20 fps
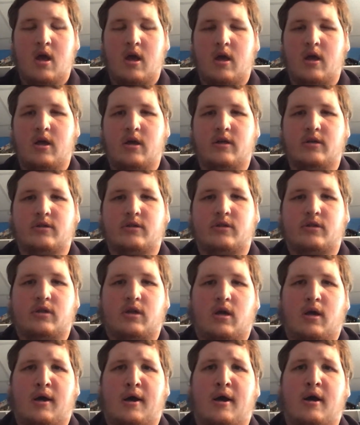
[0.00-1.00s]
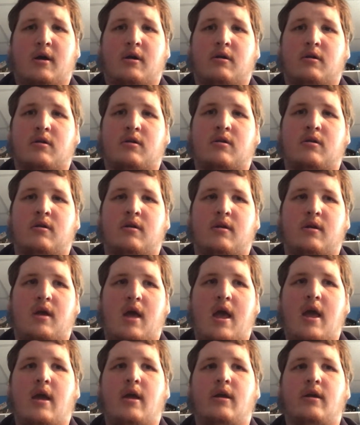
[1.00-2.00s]
is
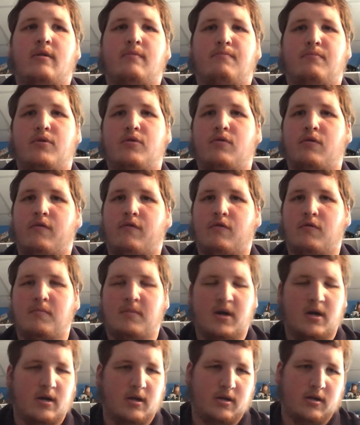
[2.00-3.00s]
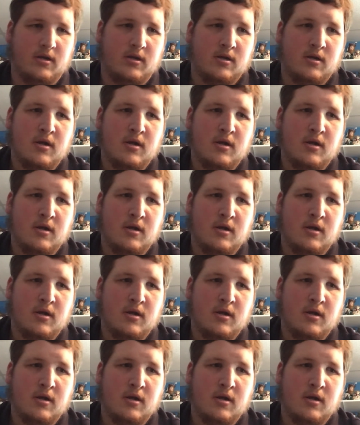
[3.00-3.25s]
A Beautiful Mind,